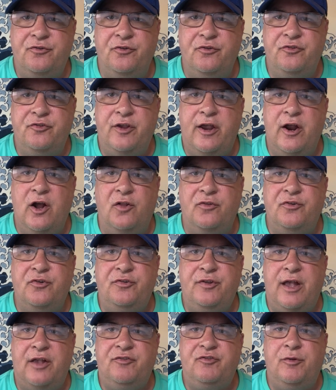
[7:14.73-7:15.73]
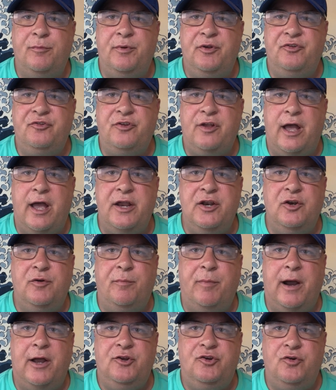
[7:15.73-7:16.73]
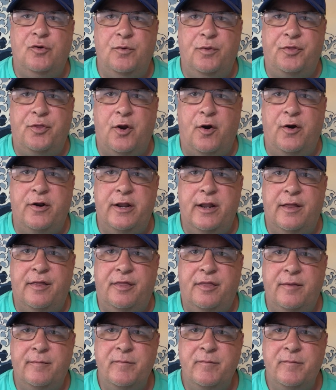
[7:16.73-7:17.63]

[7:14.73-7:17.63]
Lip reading: and sale just has to be signed by June 30th.